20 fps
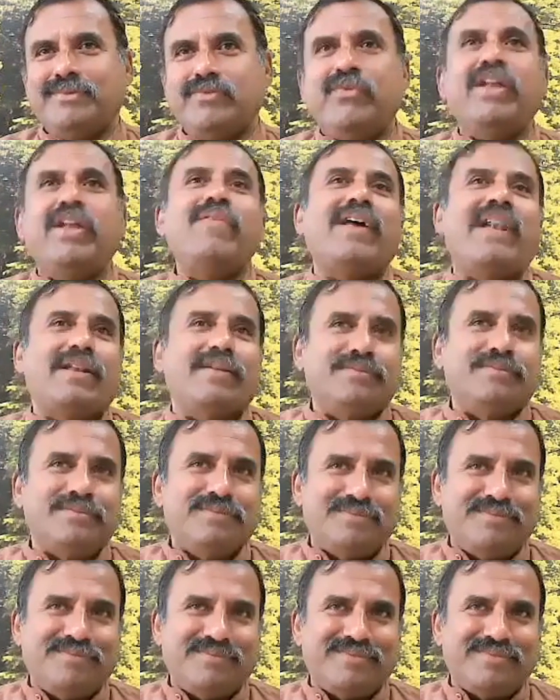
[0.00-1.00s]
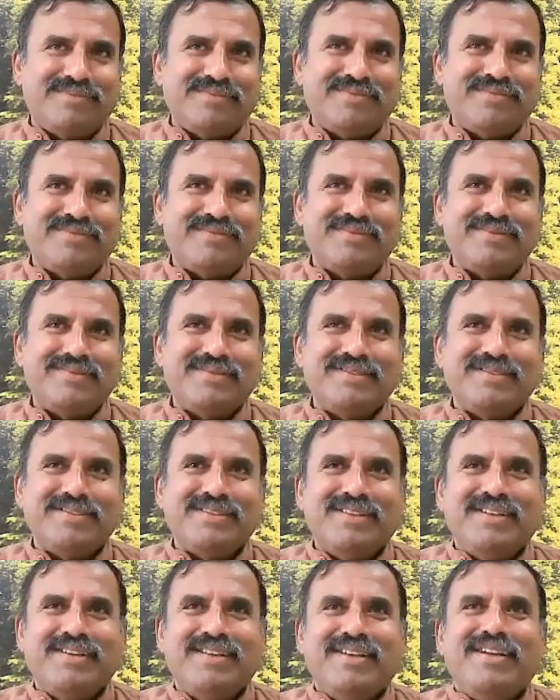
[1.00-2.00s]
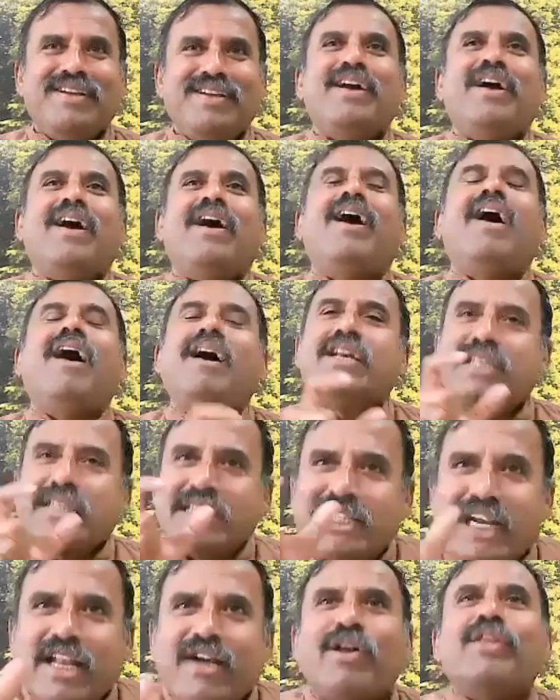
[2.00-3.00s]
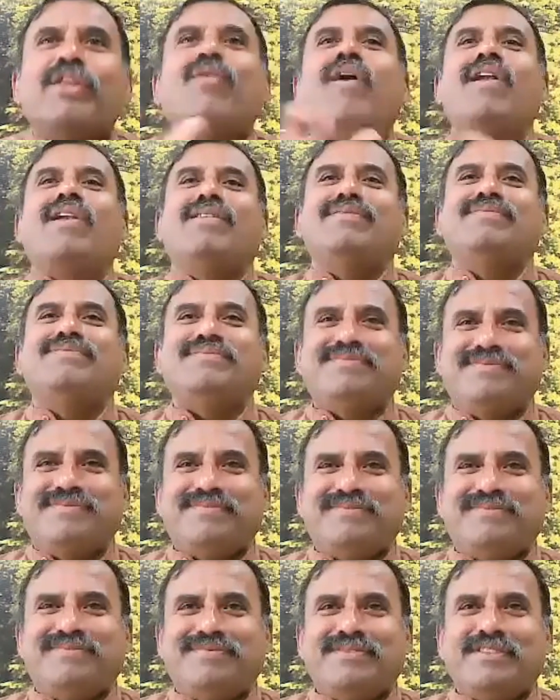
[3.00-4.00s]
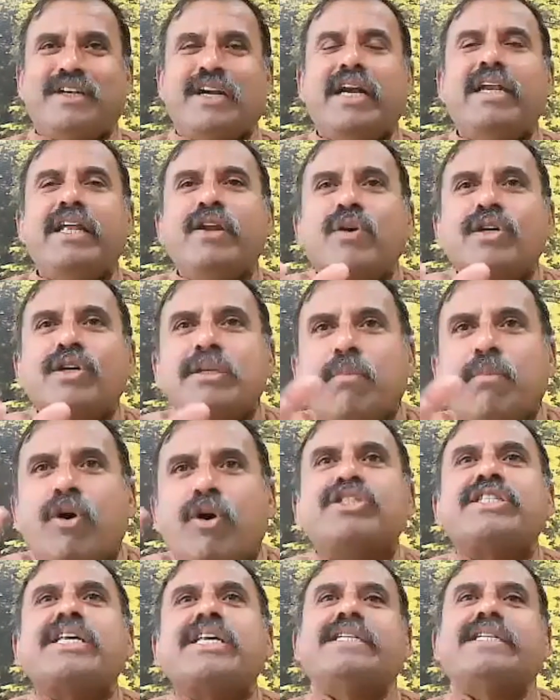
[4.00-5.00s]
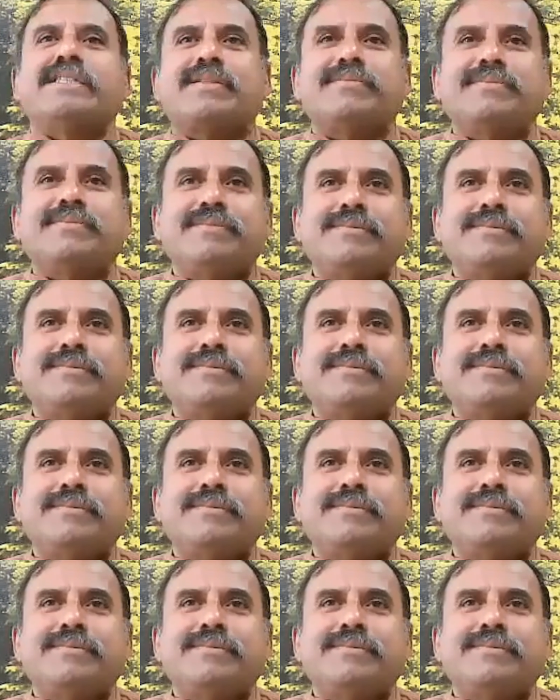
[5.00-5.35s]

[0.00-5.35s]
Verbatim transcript: Very well. That's what he says, sitting on the wall. Ah, he's sitting on the wall. Right? He knows the both sides.